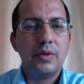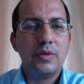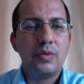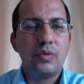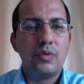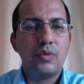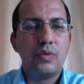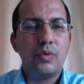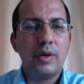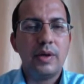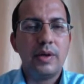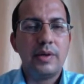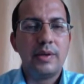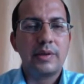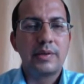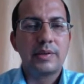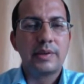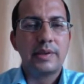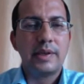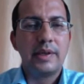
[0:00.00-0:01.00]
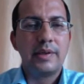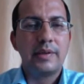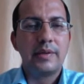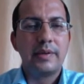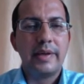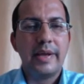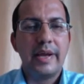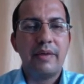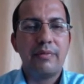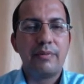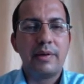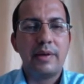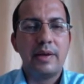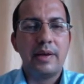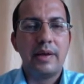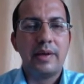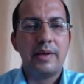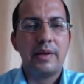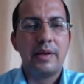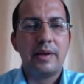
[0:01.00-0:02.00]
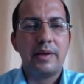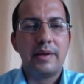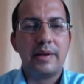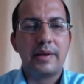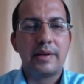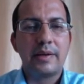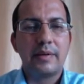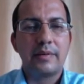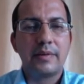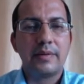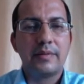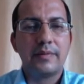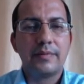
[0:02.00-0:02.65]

to understand FTIR data,